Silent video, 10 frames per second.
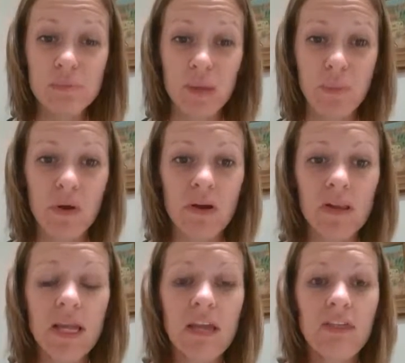people
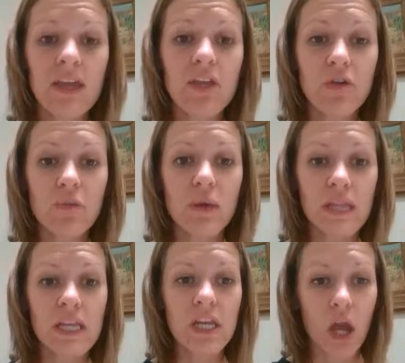that you
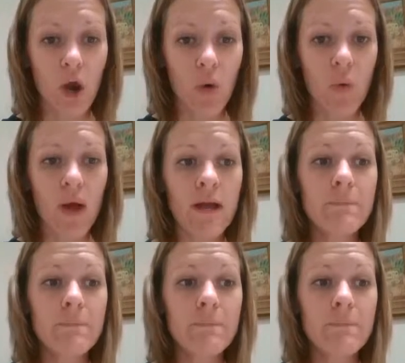really know